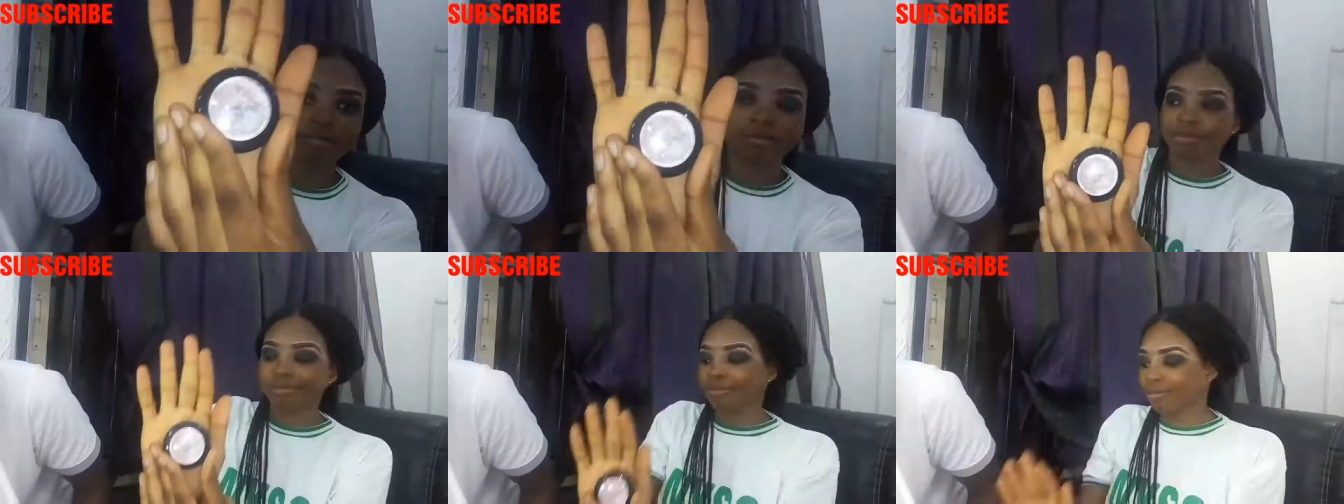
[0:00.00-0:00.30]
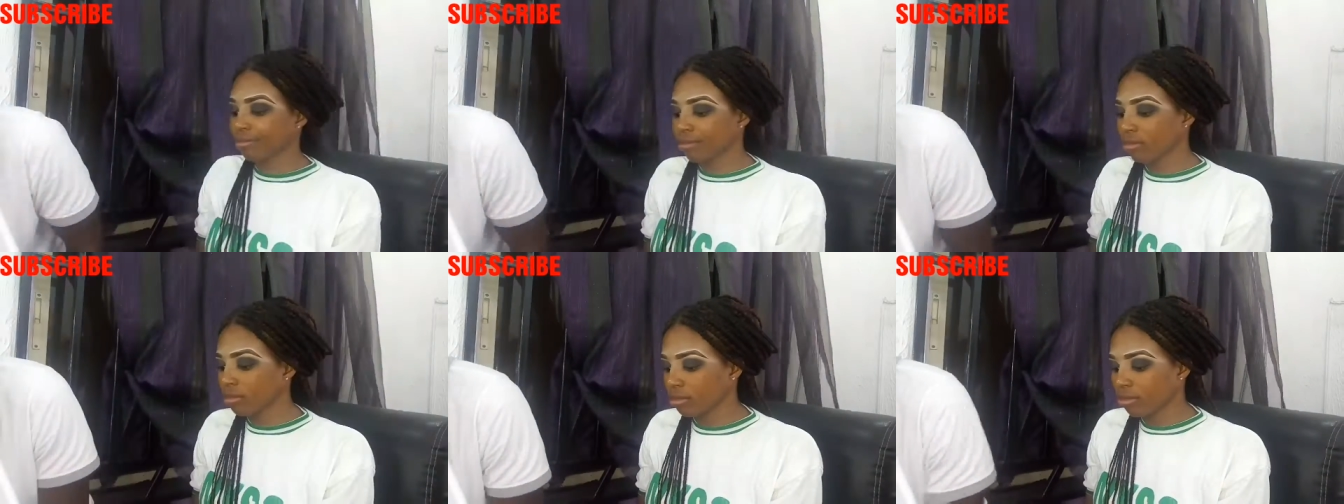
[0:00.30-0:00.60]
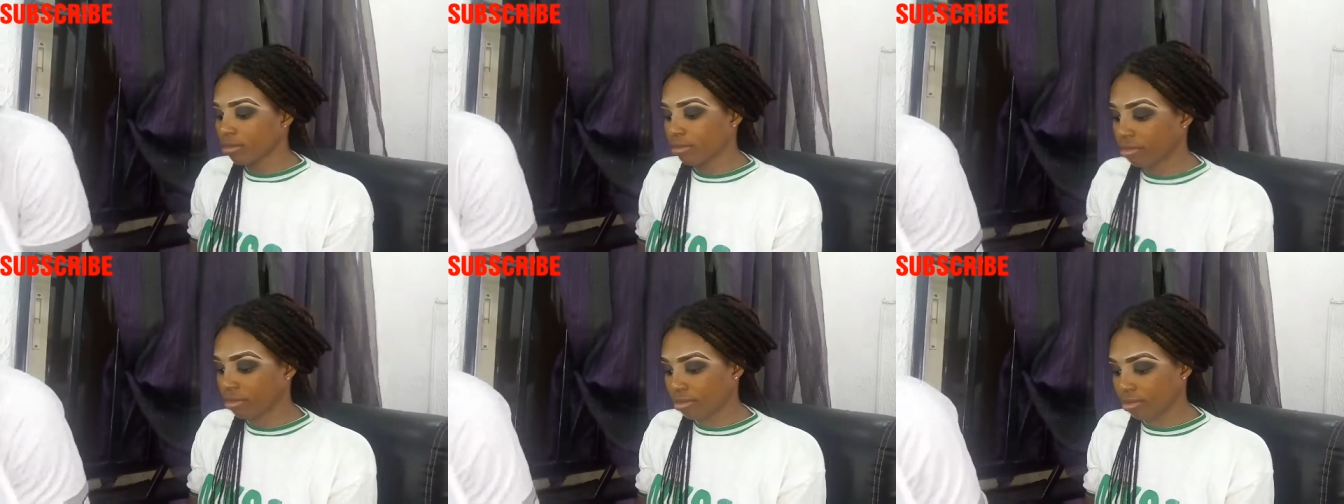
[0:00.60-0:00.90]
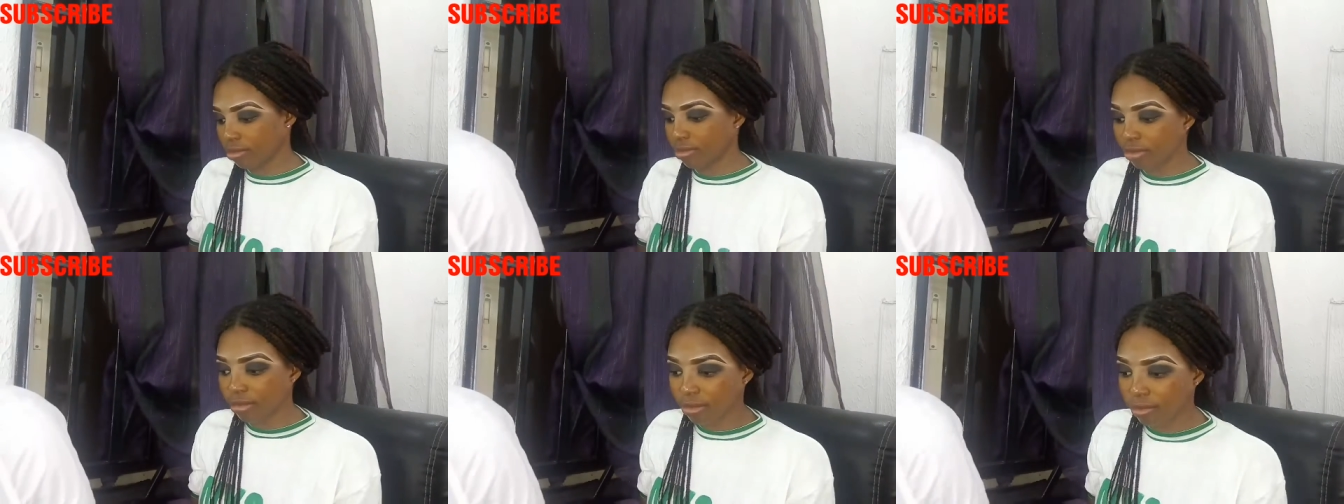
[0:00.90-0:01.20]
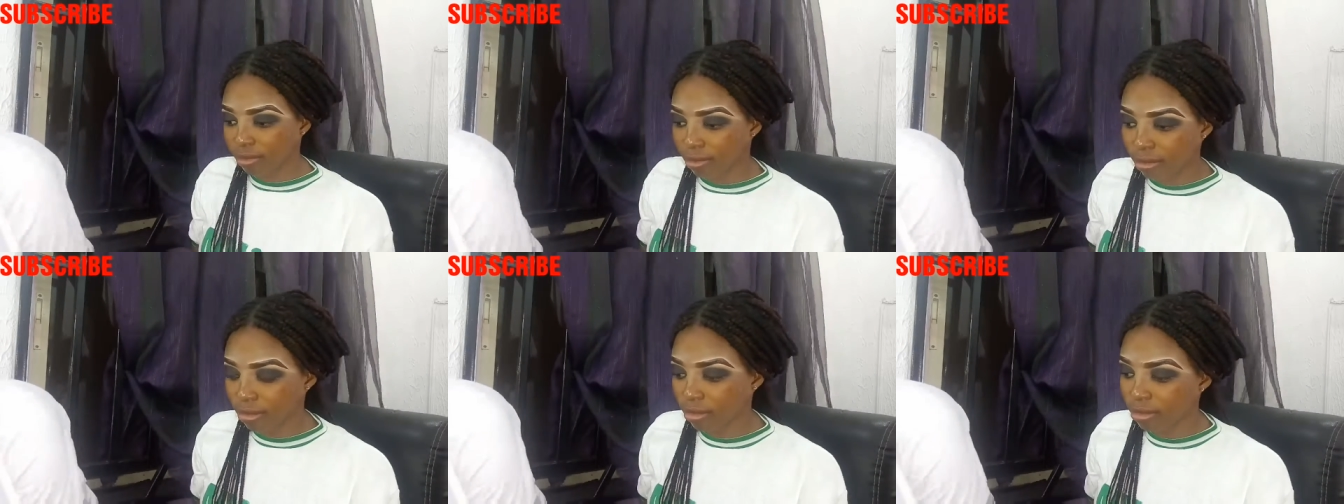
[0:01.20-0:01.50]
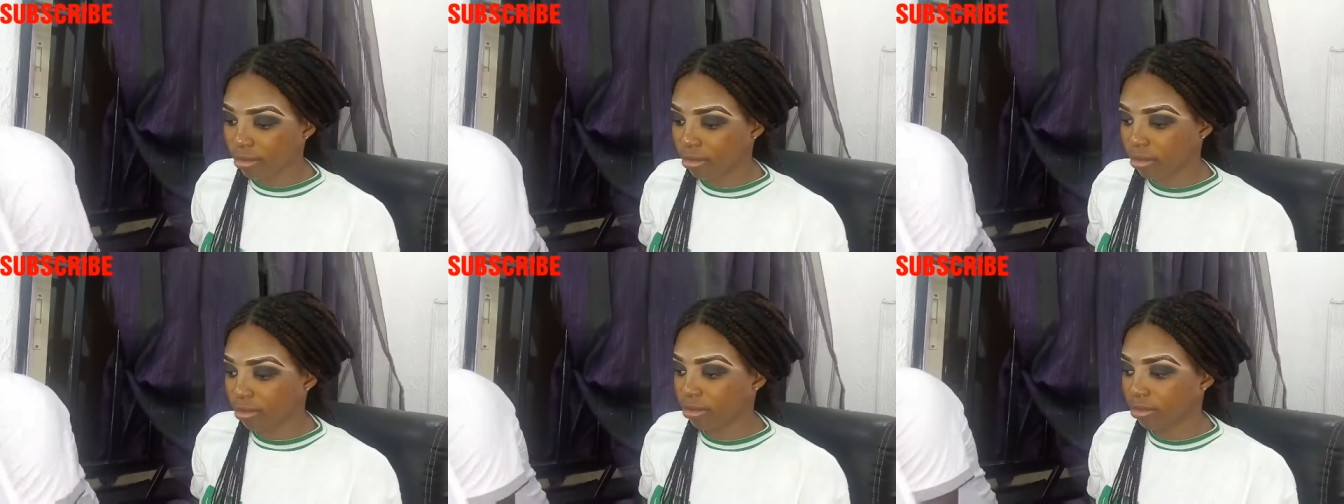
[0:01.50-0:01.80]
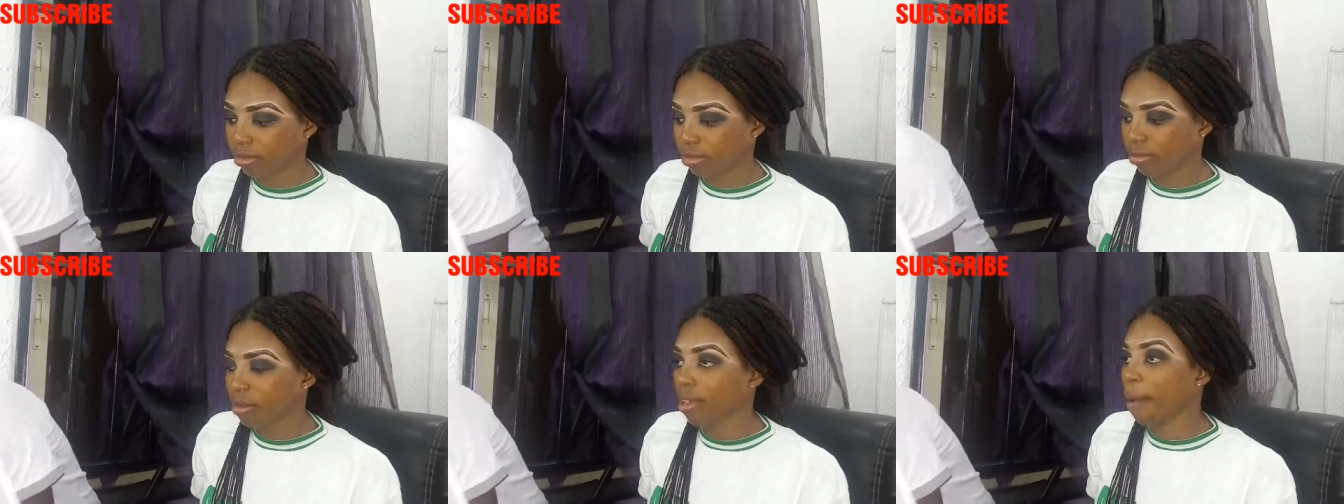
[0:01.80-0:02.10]
So after using the black
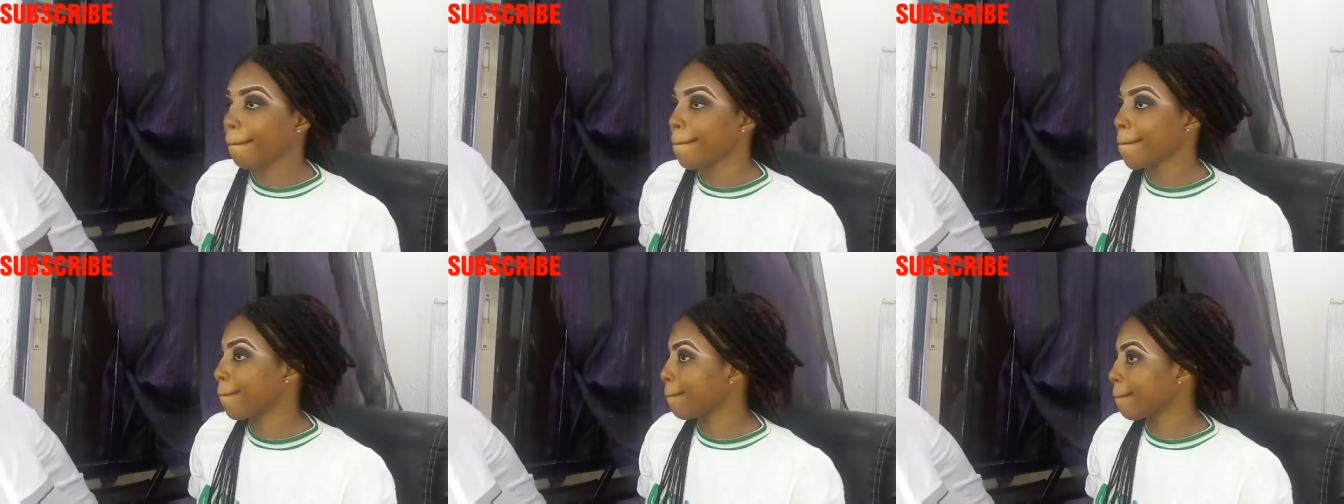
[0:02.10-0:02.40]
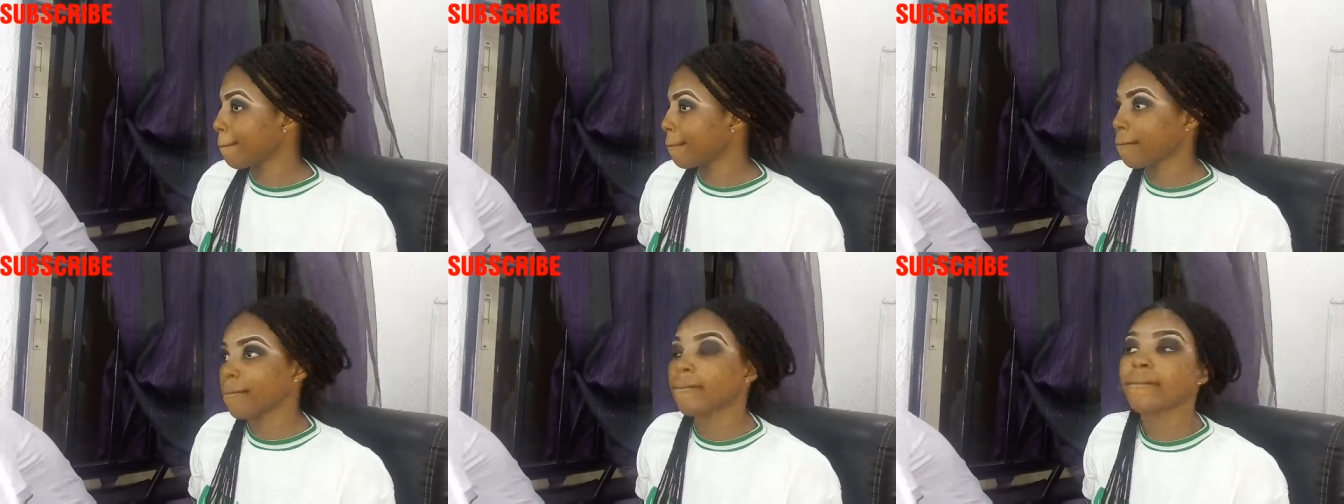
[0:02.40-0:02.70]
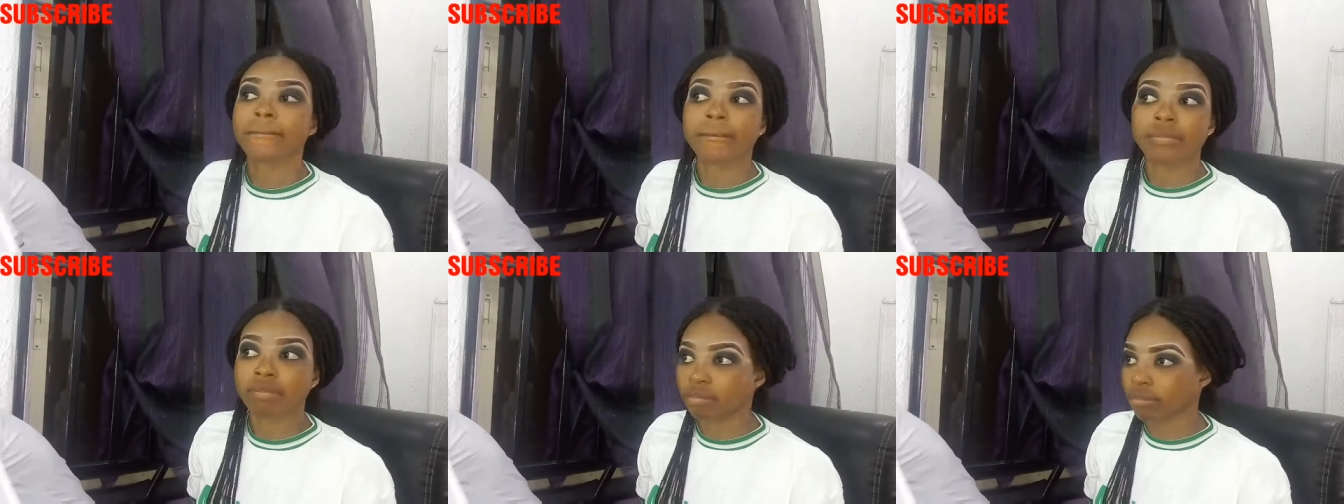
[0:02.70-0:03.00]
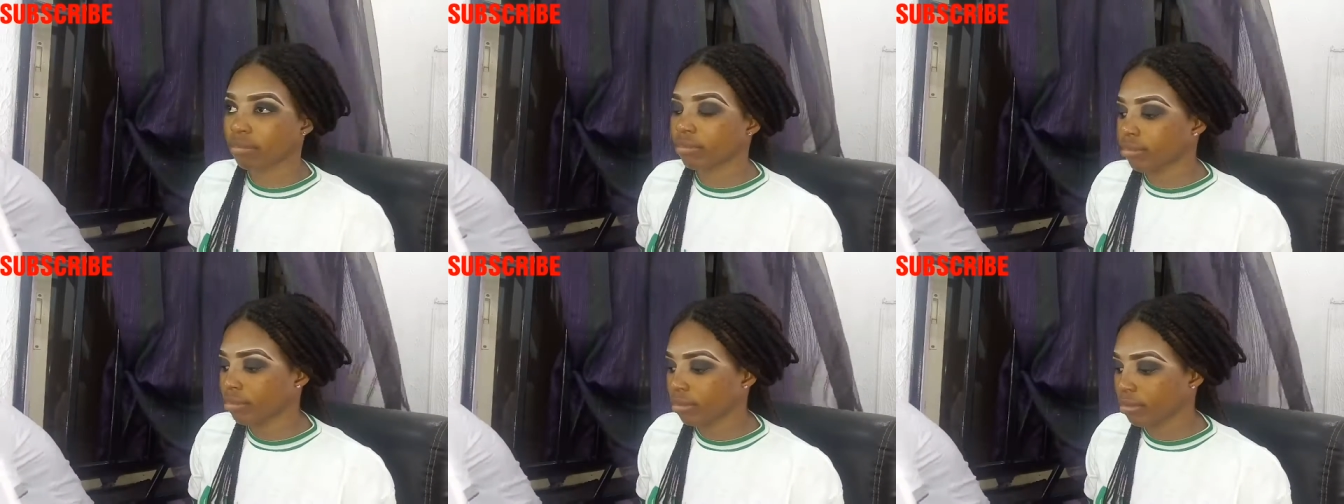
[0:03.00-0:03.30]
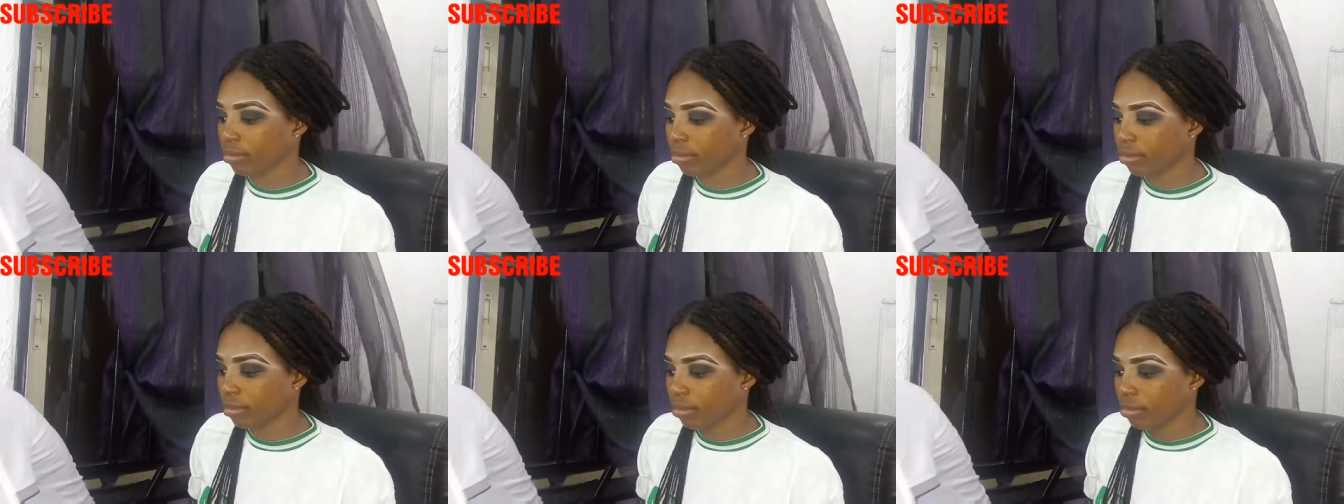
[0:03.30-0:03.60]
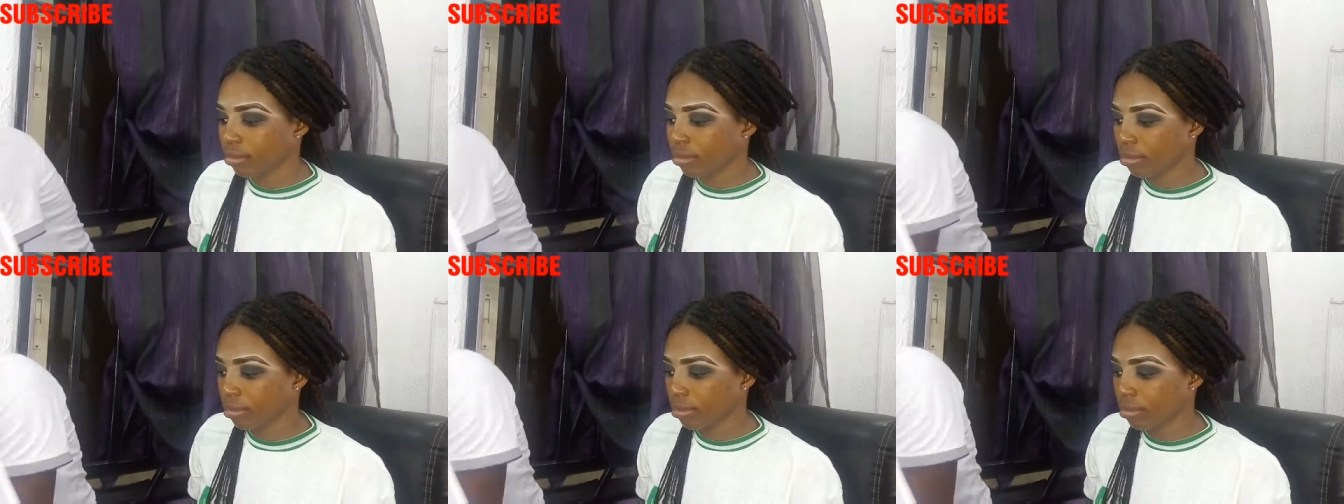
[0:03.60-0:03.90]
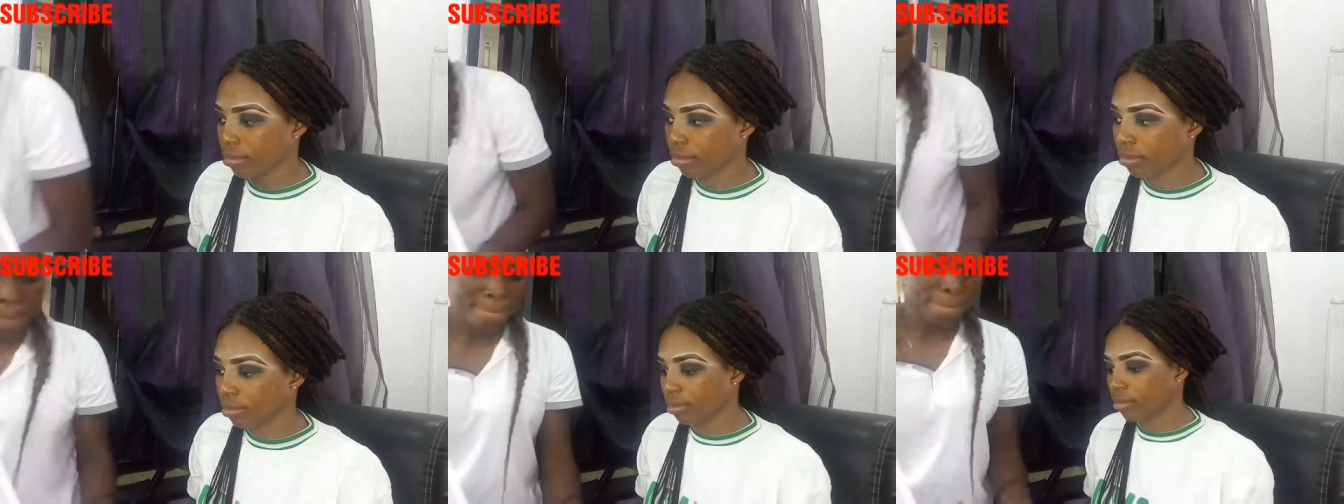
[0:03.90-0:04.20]
eyeshadow, you would have to use
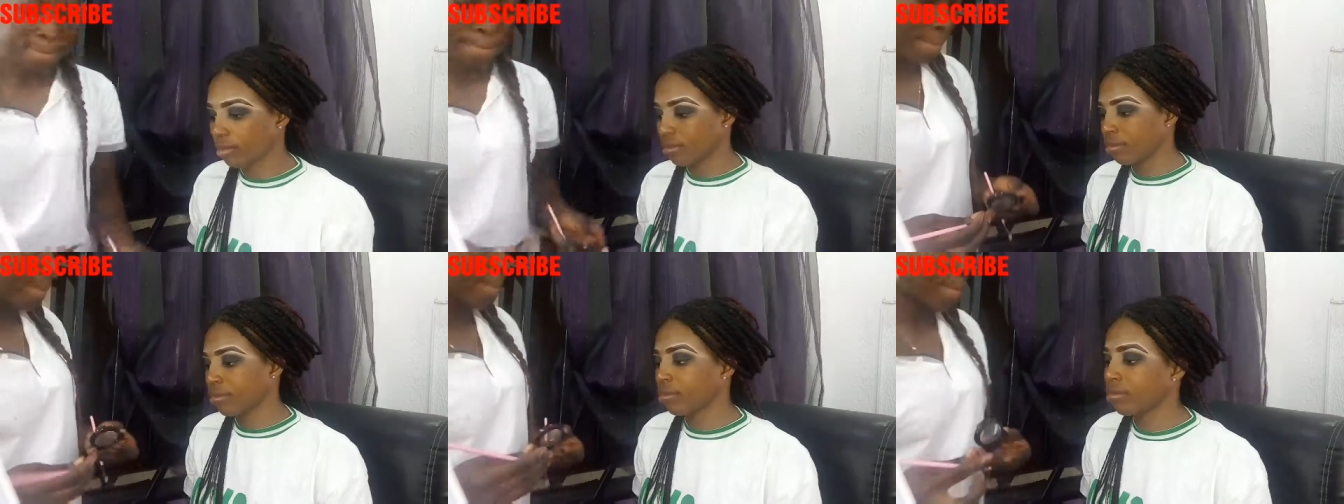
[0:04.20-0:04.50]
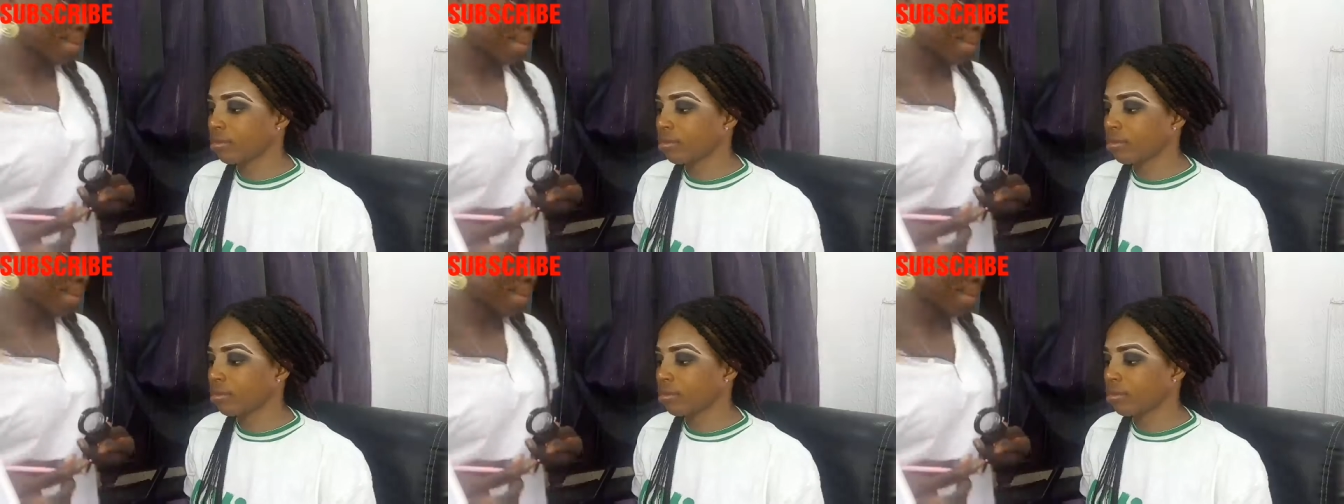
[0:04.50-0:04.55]
an